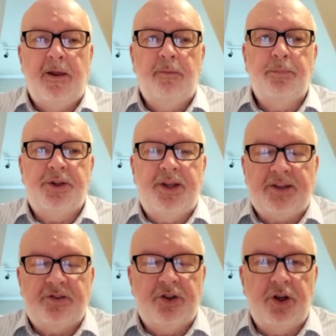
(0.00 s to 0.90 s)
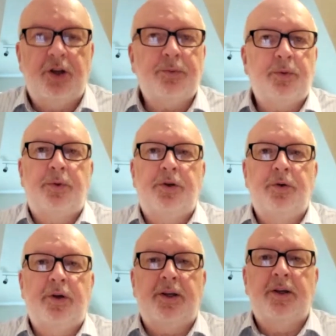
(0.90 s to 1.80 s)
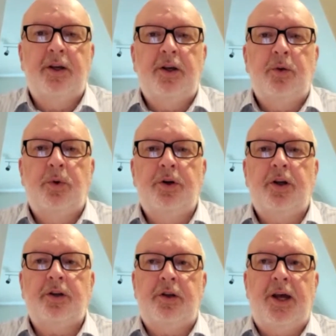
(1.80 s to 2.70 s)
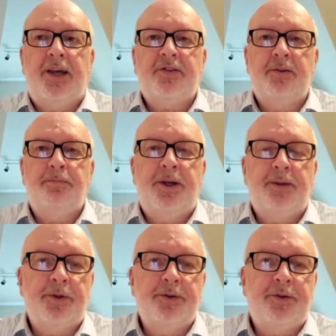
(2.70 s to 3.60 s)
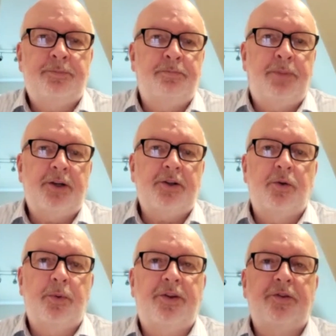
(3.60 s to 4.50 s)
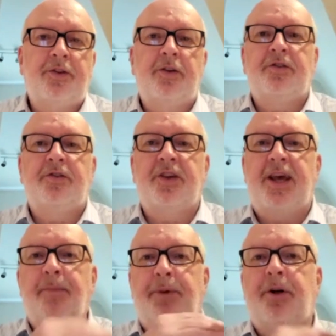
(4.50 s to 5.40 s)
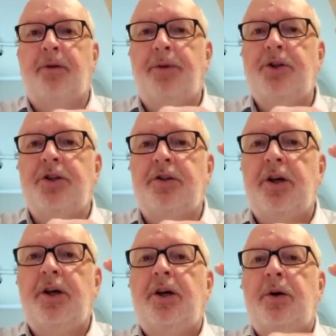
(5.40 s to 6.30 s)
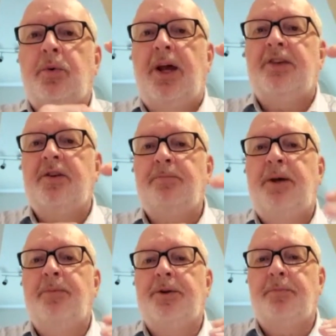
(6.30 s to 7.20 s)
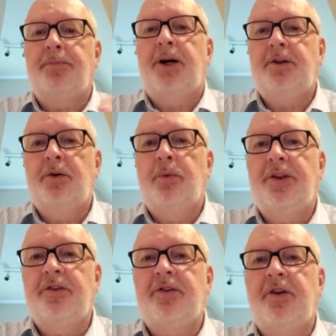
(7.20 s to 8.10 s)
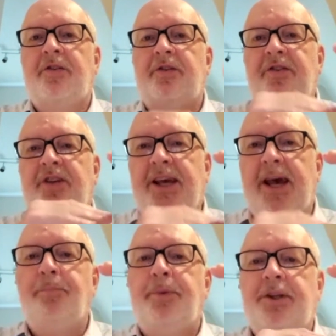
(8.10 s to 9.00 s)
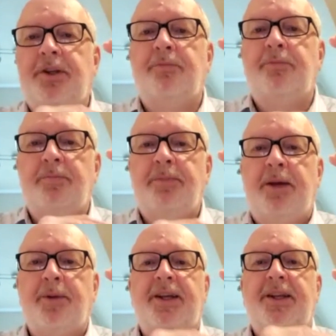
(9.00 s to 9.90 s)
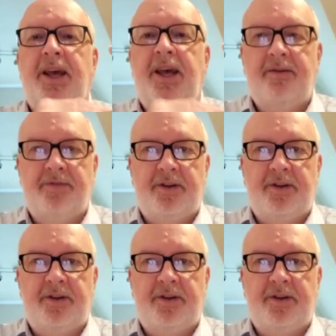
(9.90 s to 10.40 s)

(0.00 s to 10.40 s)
But that's not what we're doing. We're not asking people to partner with us because there's a gap in our budget. We're asking people to partner with us because there's a gap in the number of people in heaven.